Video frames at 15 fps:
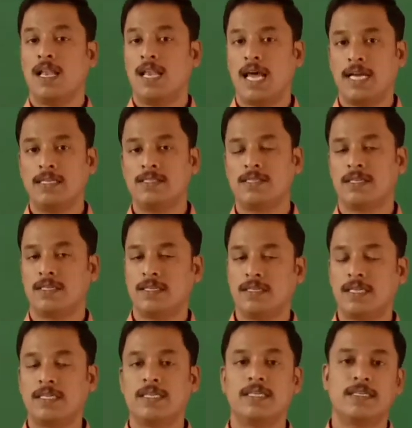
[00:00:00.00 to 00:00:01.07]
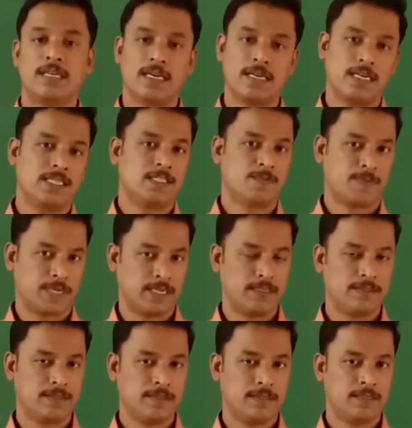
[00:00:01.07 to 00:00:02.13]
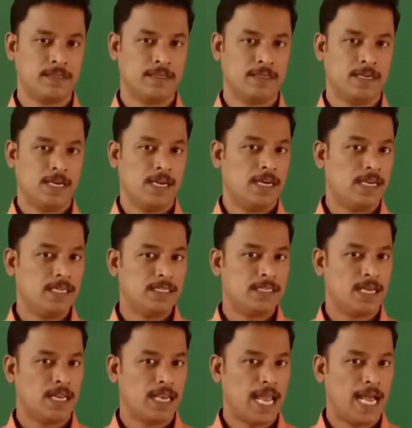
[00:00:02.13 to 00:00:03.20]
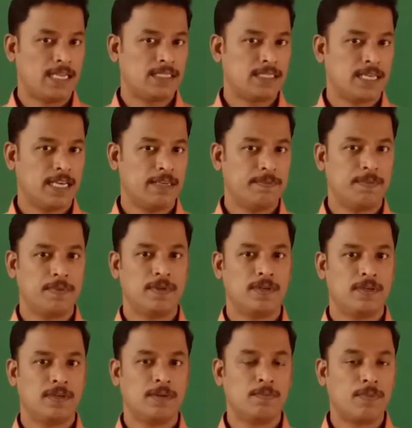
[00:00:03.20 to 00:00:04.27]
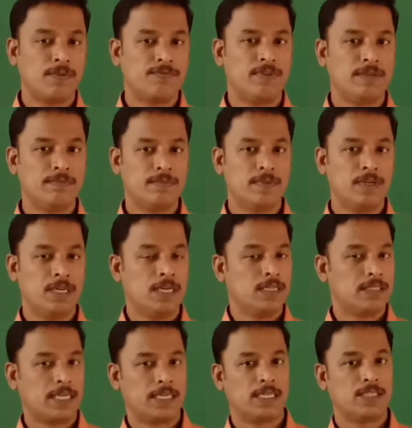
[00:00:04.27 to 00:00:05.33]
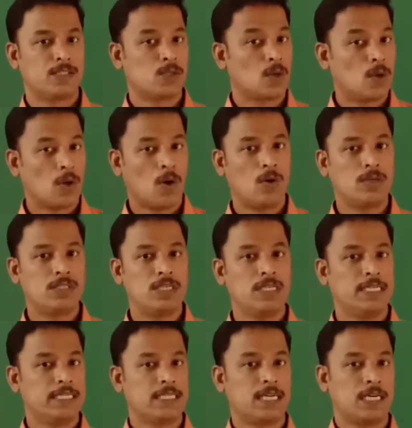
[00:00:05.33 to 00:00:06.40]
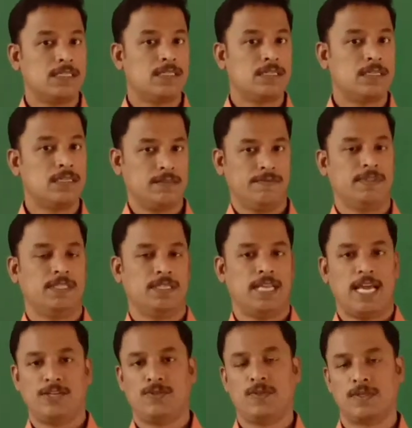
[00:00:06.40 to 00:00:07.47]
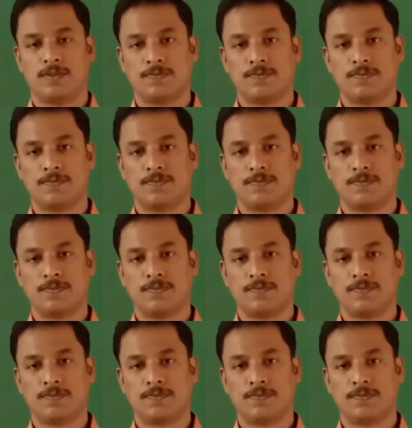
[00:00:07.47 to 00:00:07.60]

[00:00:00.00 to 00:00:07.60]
Lines written in early spring is a landscape poem that is largely concerned with nature.